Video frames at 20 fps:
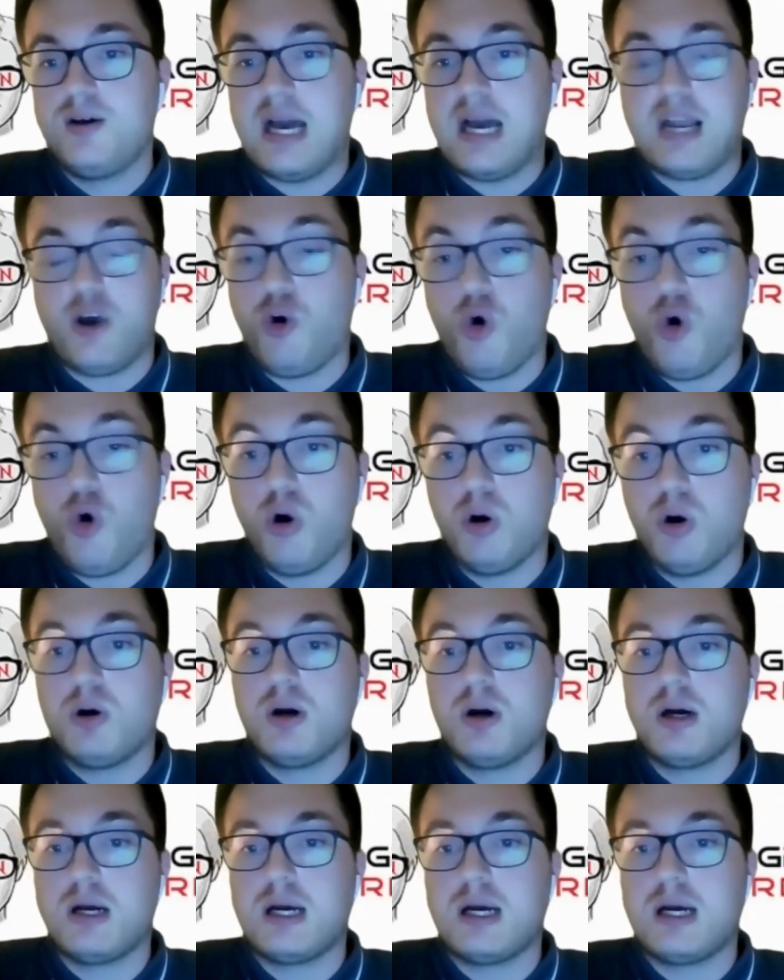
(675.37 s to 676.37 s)
or
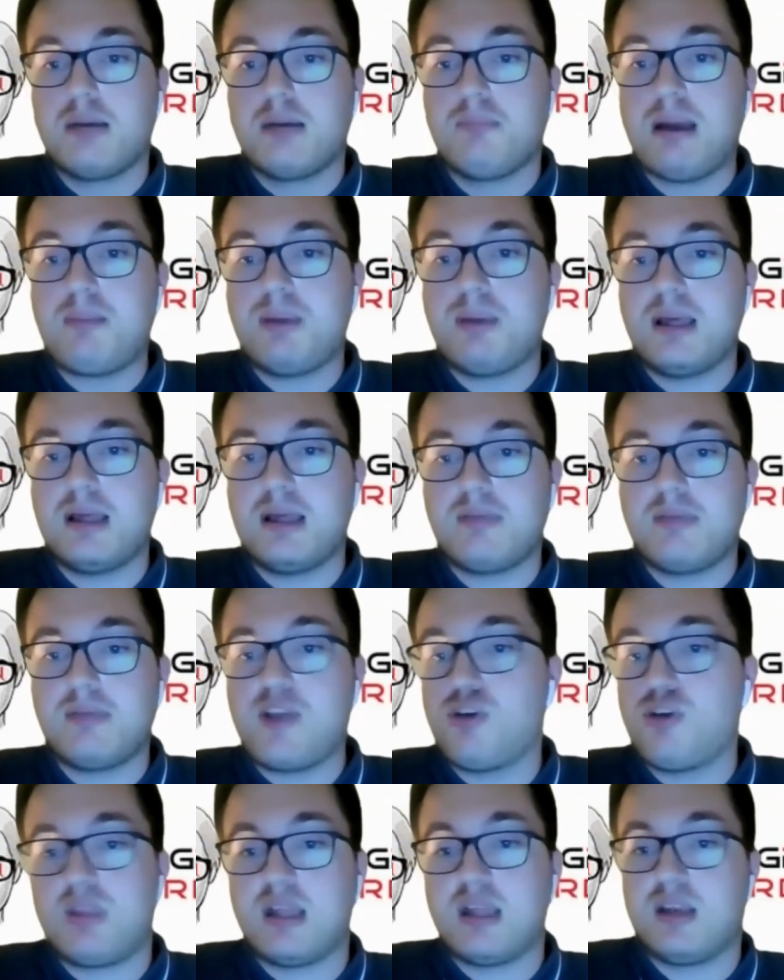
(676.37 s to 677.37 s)
maybe they
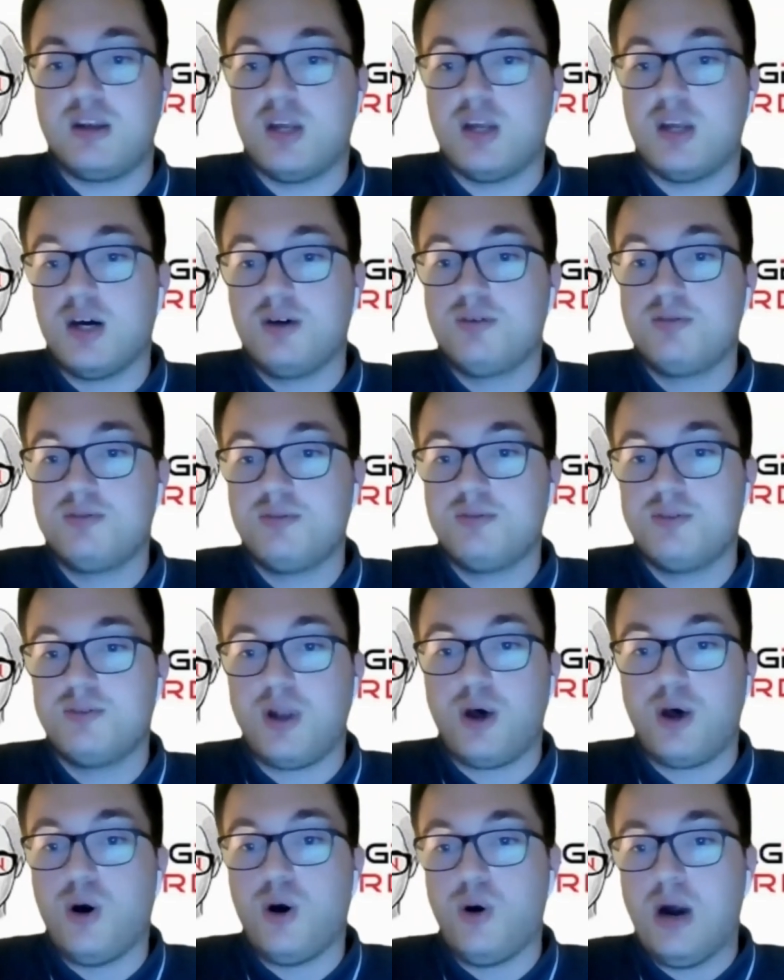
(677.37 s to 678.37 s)
just didn't know,
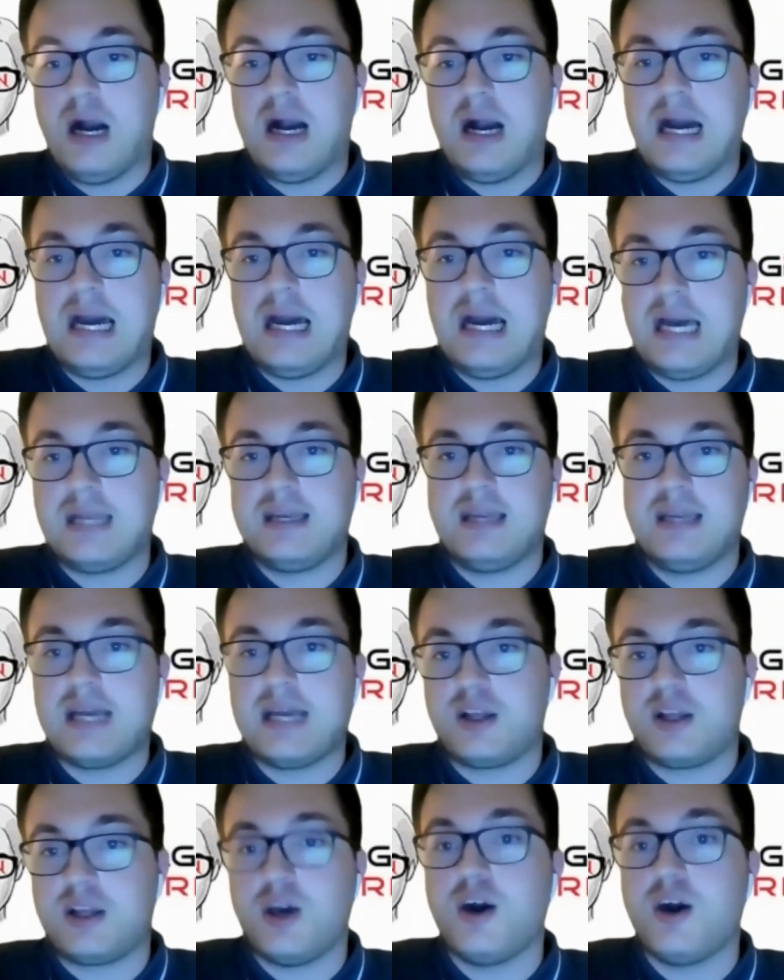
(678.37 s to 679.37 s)
or hadn't
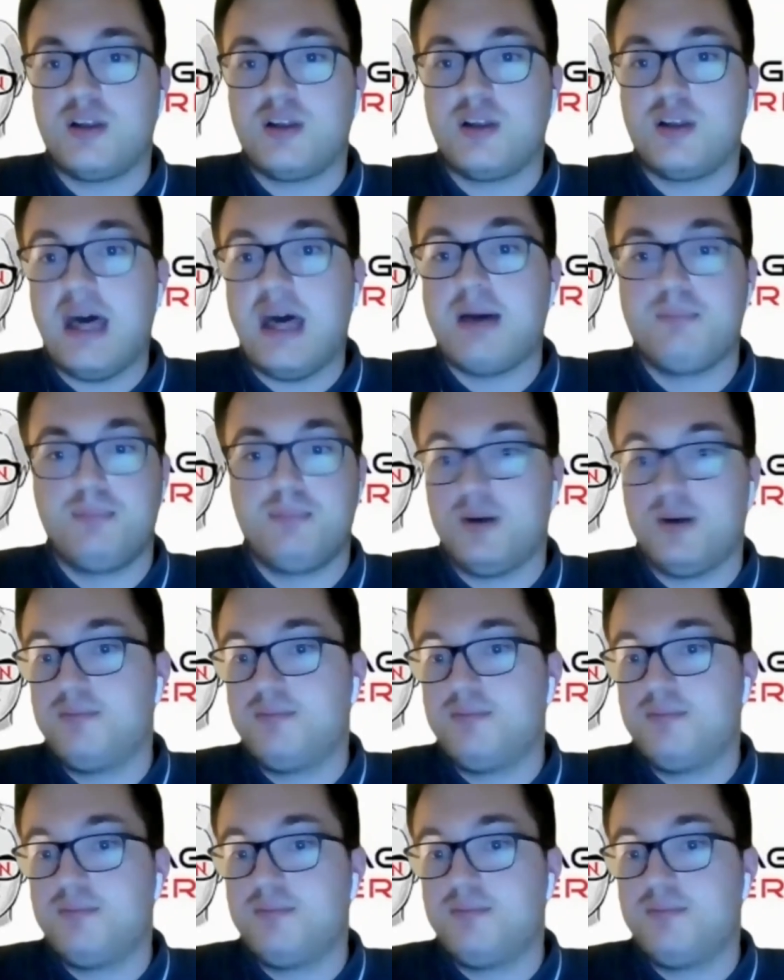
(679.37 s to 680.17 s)
occurred to them, but